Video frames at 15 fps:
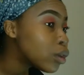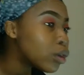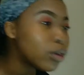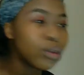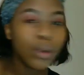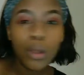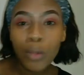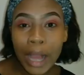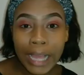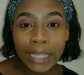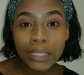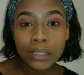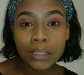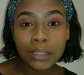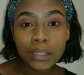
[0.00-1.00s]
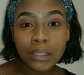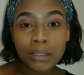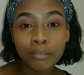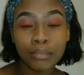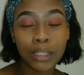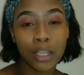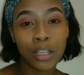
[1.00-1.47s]
You know why?
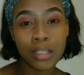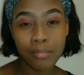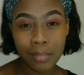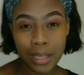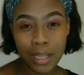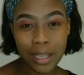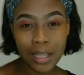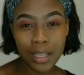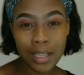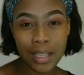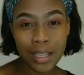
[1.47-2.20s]
Because me,